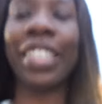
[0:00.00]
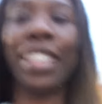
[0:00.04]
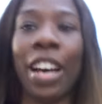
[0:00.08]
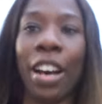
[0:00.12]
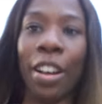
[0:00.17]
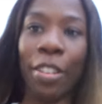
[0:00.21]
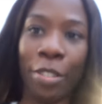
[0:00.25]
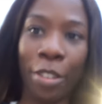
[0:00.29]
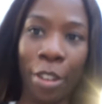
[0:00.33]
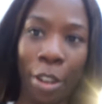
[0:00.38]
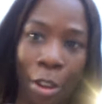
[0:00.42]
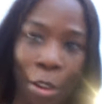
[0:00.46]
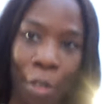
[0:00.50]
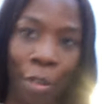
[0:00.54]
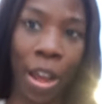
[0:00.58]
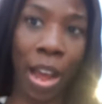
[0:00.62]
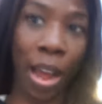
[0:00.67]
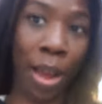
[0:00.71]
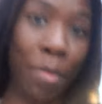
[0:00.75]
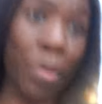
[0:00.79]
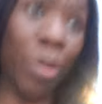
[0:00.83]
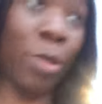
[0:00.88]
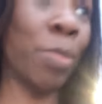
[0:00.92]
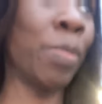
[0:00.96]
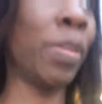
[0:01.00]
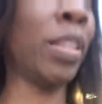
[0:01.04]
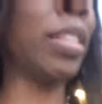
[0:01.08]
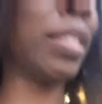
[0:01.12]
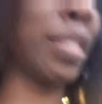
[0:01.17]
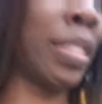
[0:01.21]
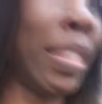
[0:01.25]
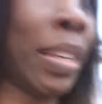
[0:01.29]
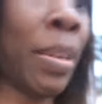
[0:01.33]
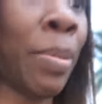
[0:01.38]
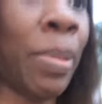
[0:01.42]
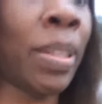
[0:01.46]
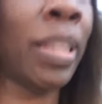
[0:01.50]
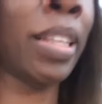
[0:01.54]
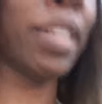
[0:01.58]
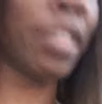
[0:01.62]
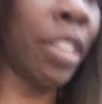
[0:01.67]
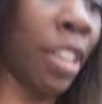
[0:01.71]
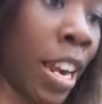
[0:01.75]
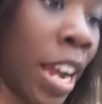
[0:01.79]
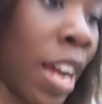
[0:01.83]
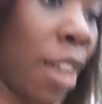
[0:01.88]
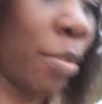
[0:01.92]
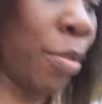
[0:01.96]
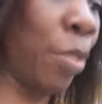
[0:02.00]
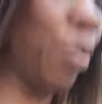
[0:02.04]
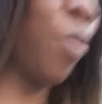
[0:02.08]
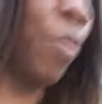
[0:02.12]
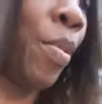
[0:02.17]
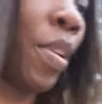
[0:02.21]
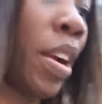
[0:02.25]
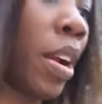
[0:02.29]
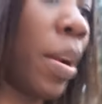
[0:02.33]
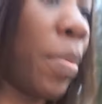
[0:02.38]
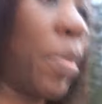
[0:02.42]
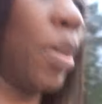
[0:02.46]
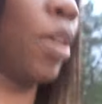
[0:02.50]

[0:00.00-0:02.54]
y'all know I'm normally a slam clicker. I don't know where I'm